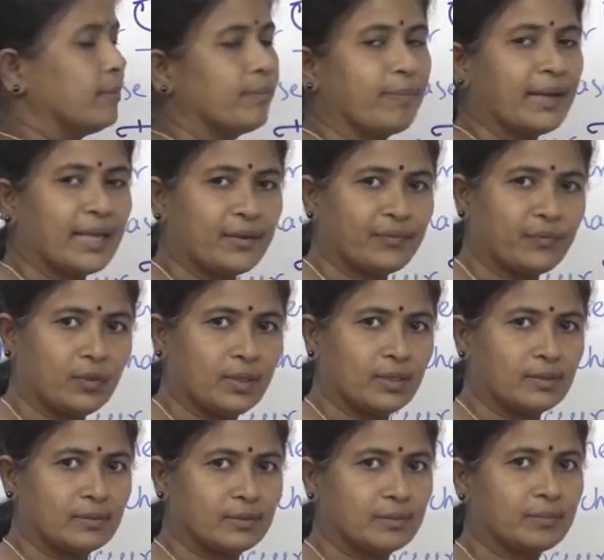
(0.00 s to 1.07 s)
Playful.
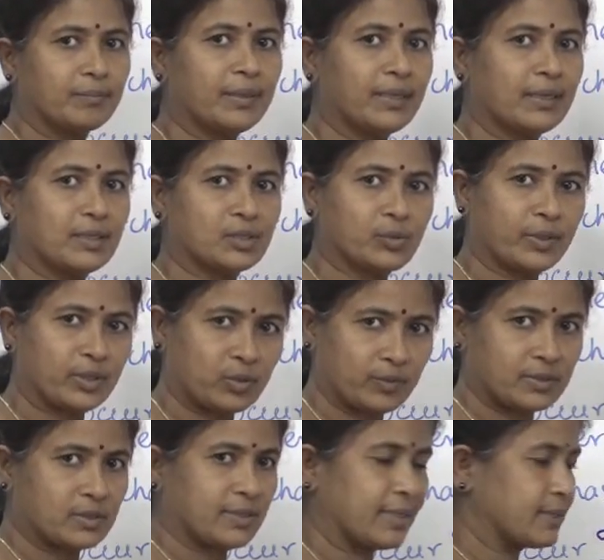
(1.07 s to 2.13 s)
Pal is going
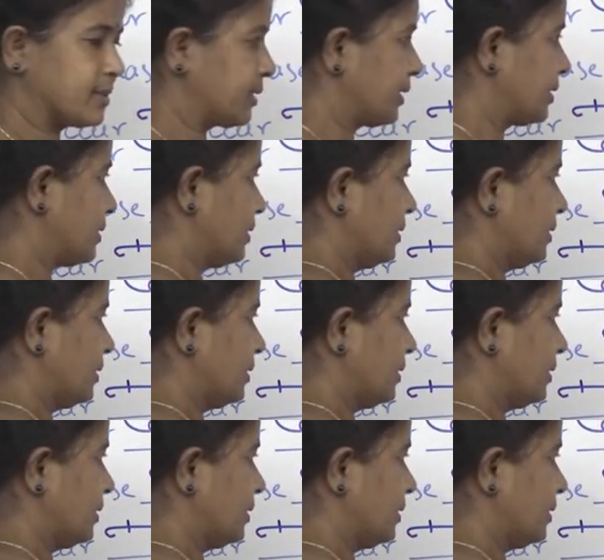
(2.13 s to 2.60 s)
towards right side.